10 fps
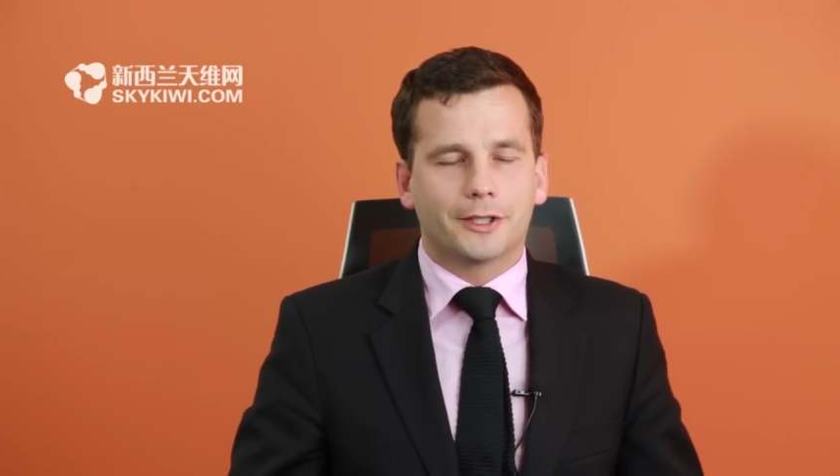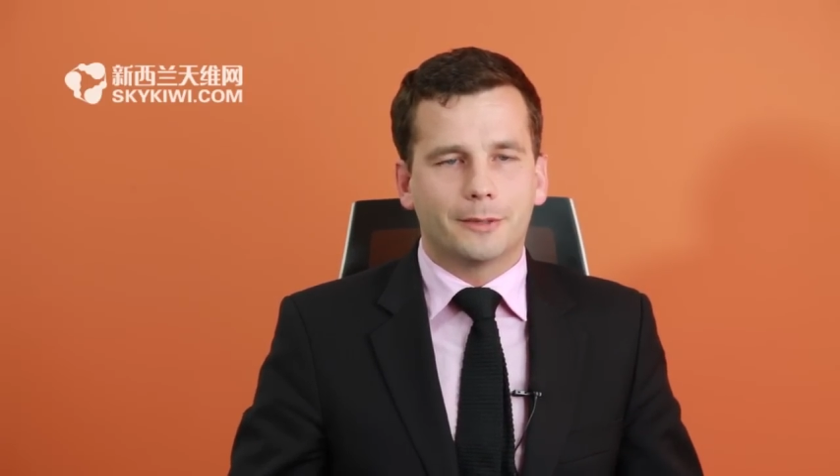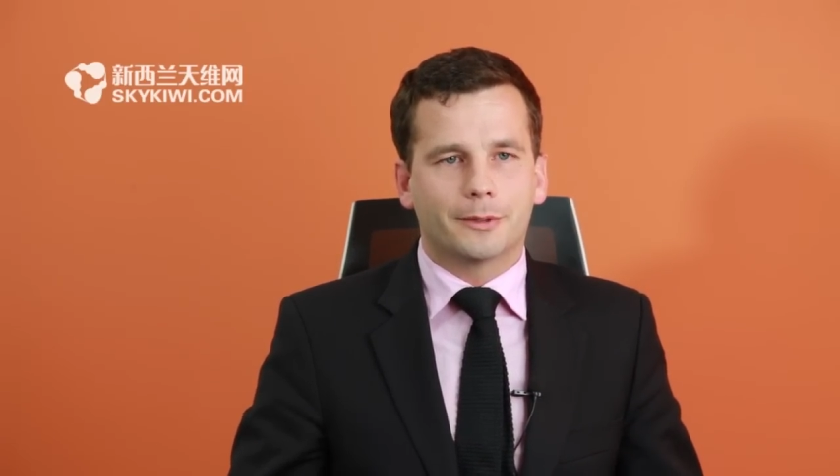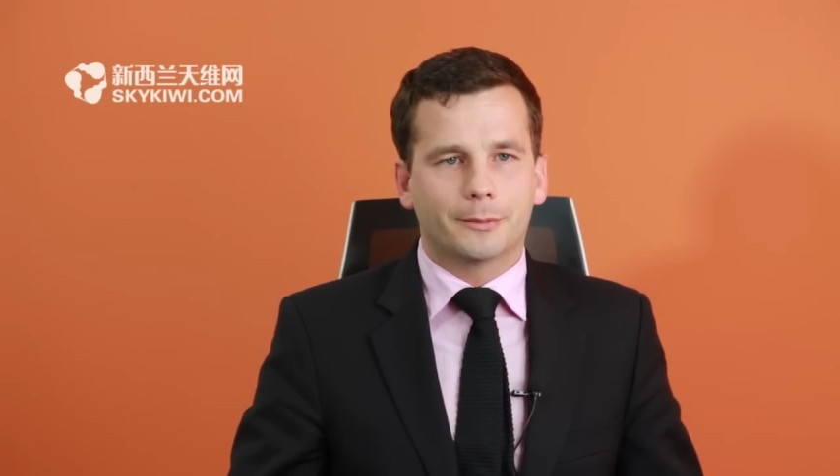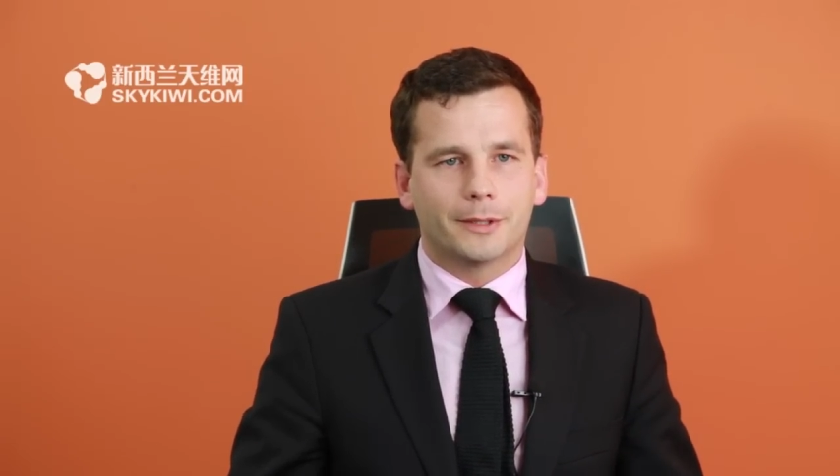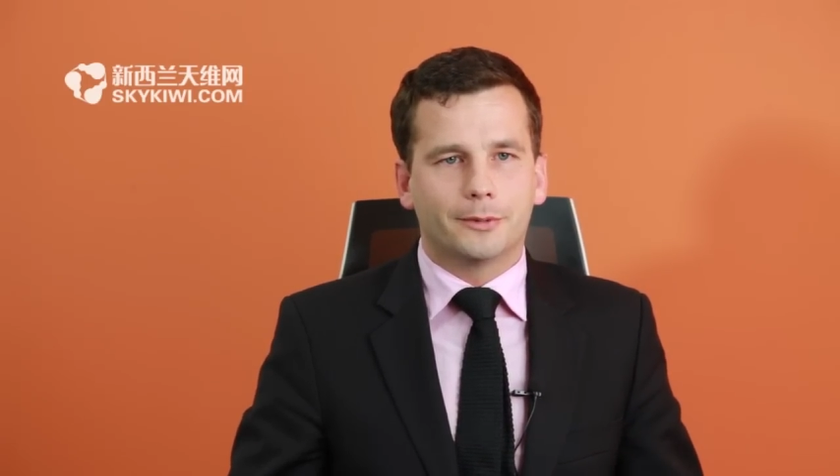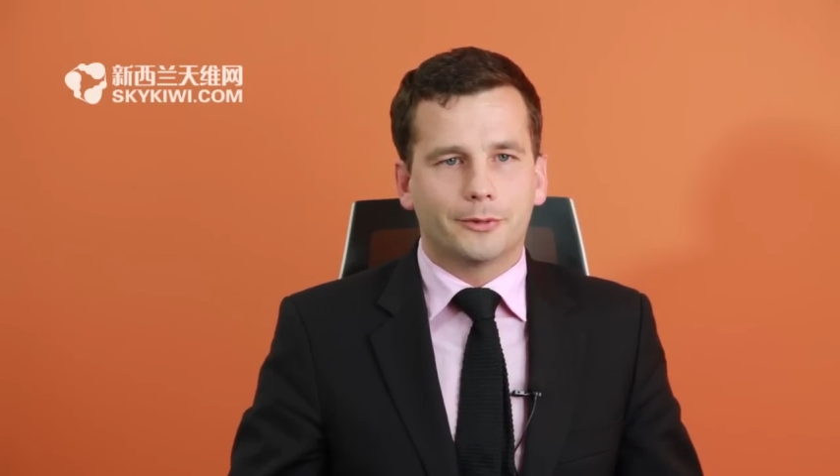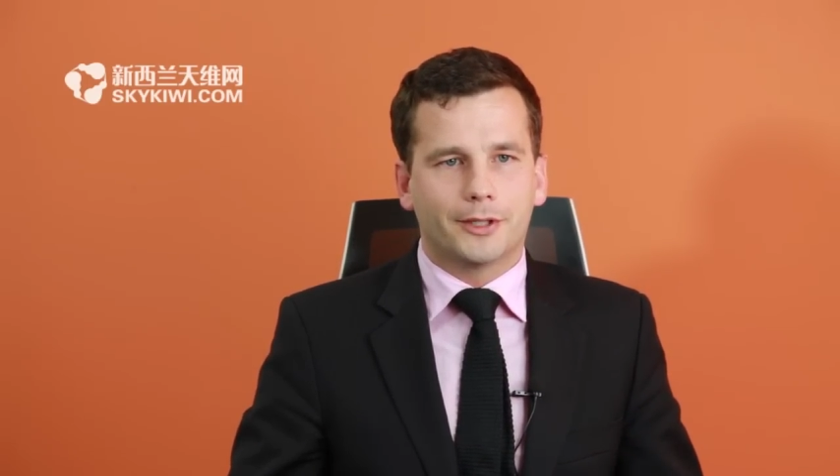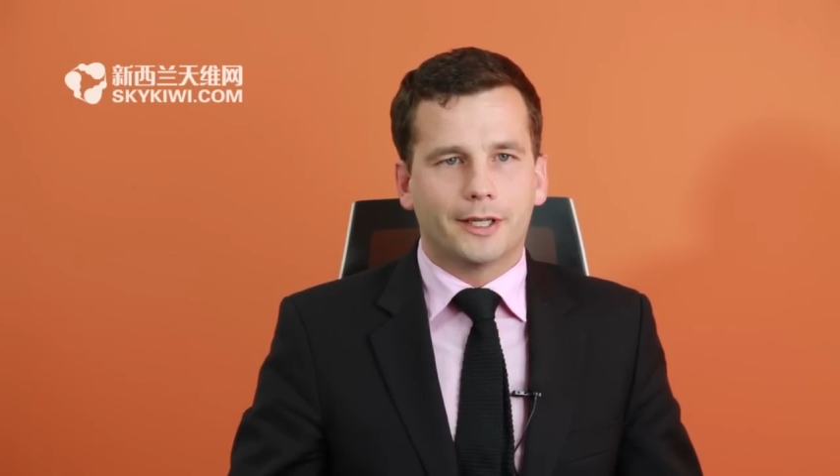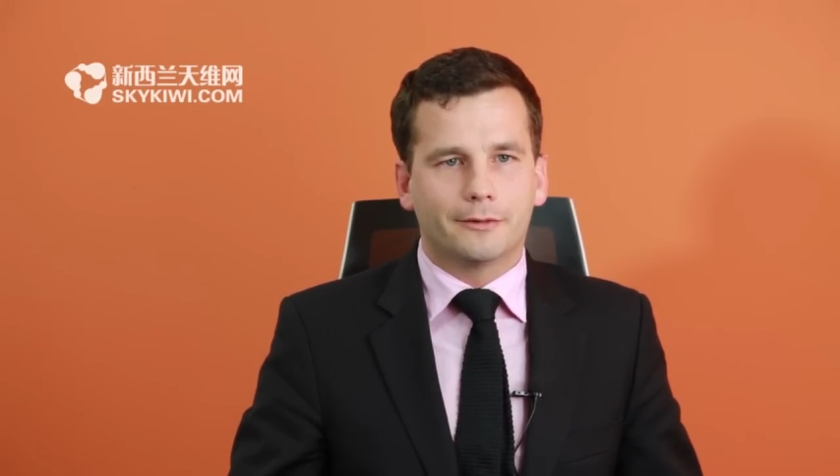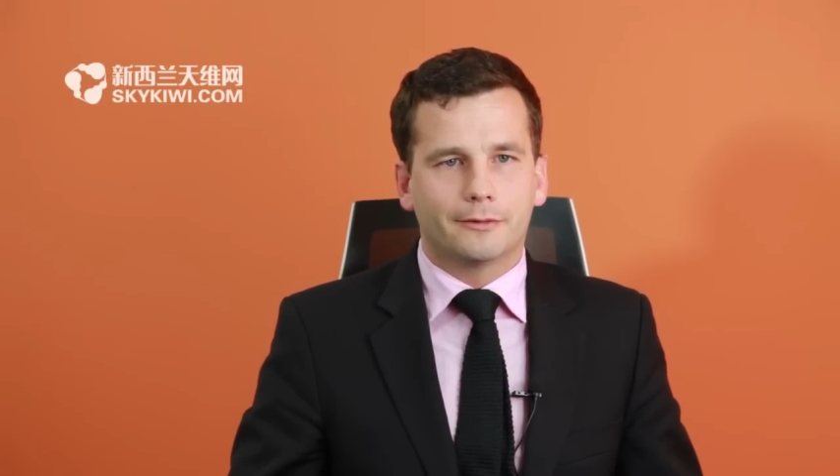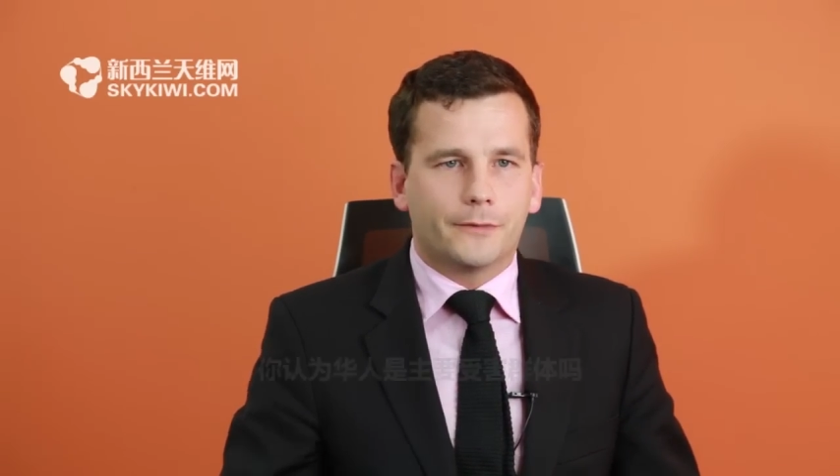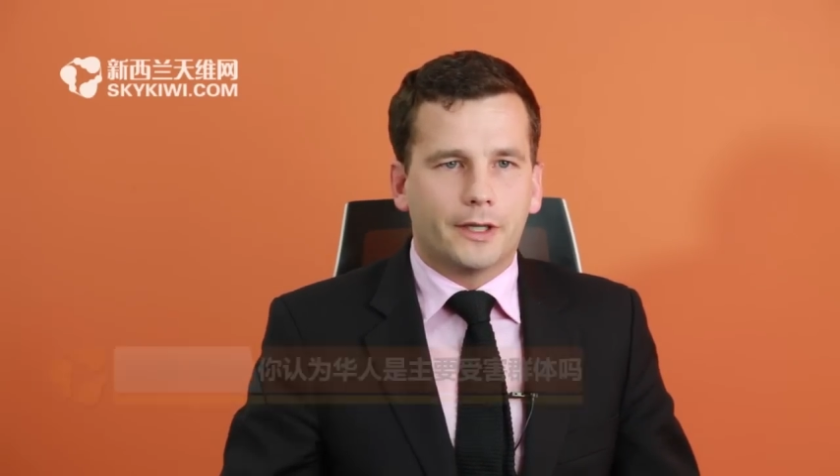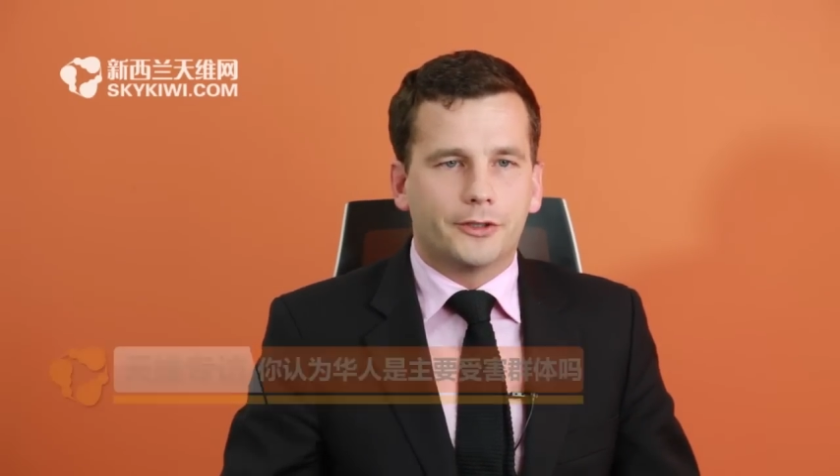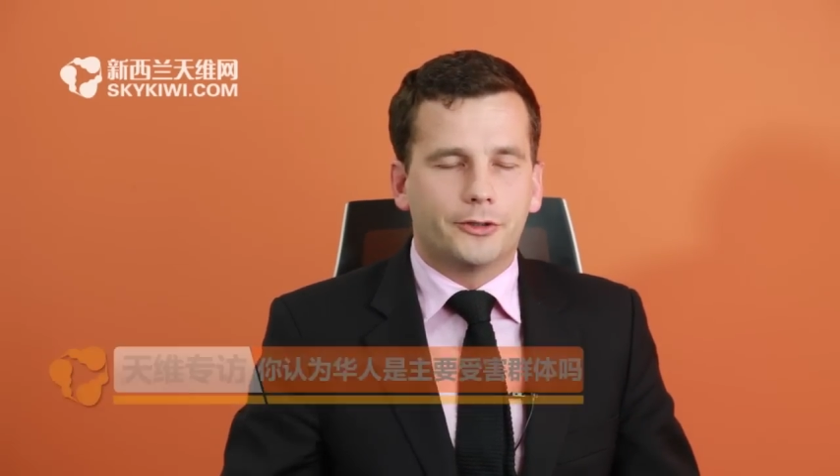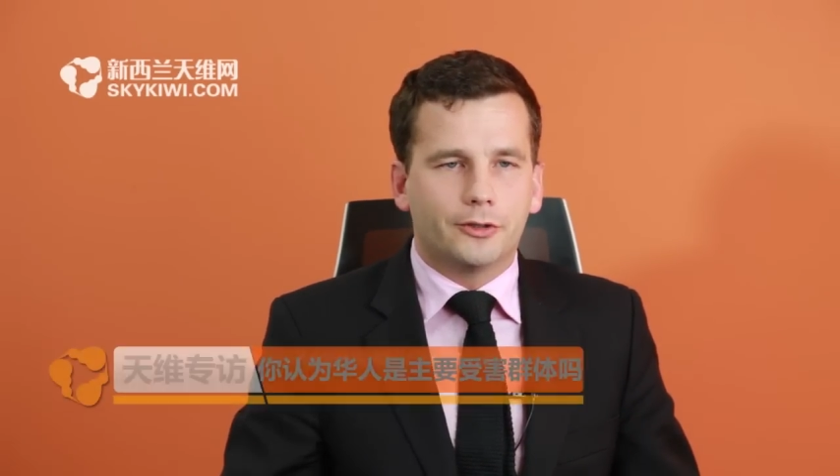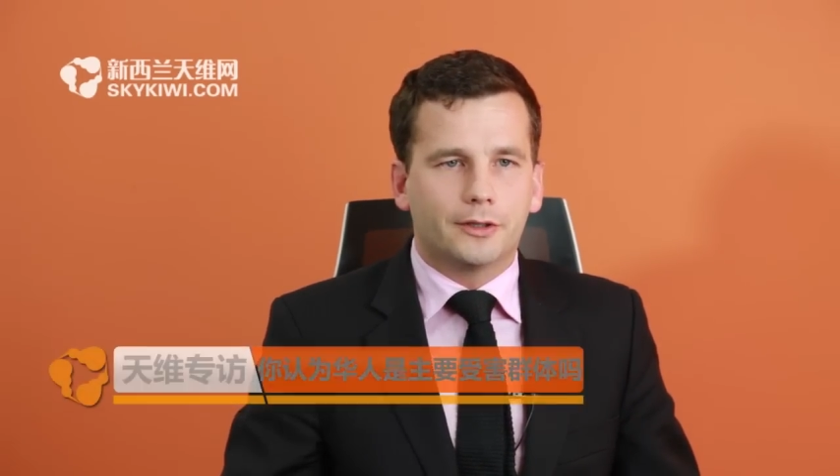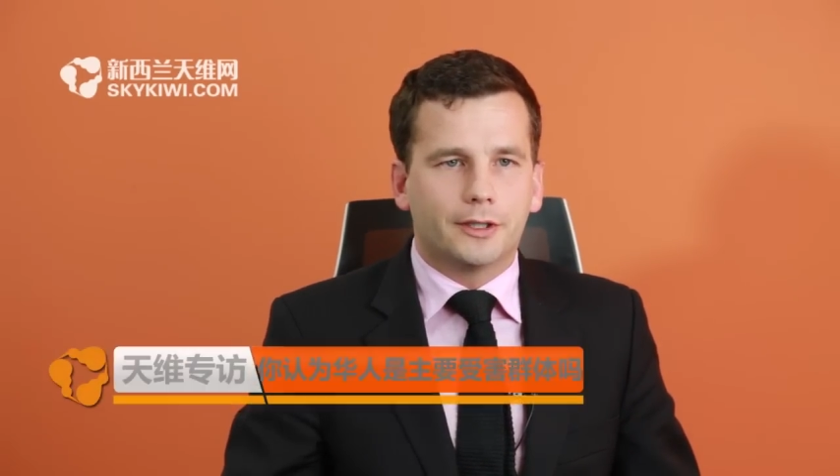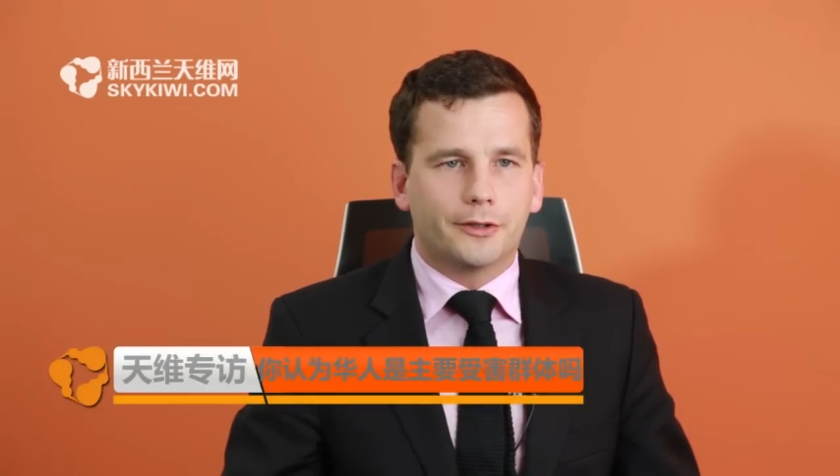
keeping people safe. I certainly